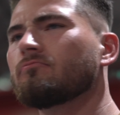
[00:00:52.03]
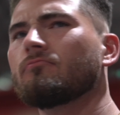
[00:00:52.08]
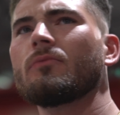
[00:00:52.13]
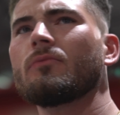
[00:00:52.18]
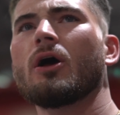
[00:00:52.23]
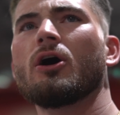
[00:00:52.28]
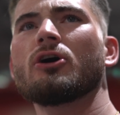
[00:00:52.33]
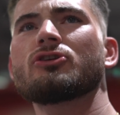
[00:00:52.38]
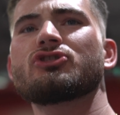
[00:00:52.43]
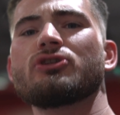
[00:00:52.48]

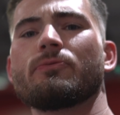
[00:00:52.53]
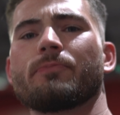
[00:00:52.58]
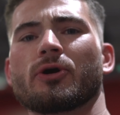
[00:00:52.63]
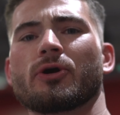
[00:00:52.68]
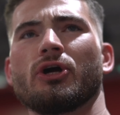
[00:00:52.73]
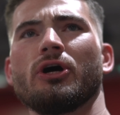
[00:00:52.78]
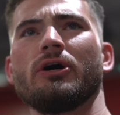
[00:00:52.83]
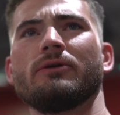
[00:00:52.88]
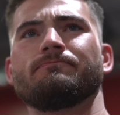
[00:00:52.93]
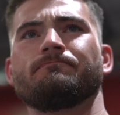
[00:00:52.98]
Oh, it's super
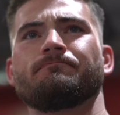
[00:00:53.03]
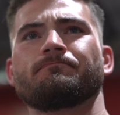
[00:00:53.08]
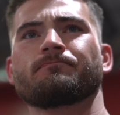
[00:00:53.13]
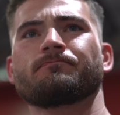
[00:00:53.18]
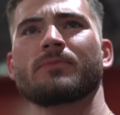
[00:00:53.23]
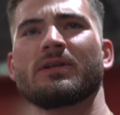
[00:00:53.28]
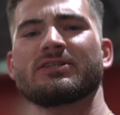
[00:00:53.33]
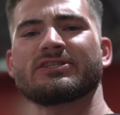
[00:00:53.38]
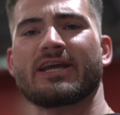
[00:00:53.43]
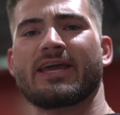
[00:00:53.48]
good.
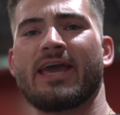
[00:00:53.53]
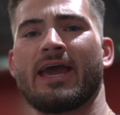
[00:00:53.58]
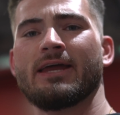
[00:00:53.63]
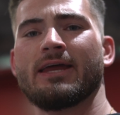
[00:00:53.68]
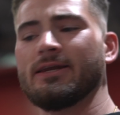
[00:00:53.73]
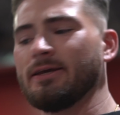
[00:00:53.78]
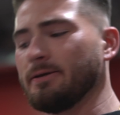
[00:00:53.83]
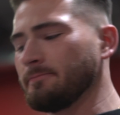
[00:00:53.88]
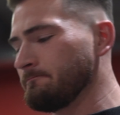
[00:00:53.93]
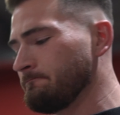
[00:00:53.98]
It's like candy.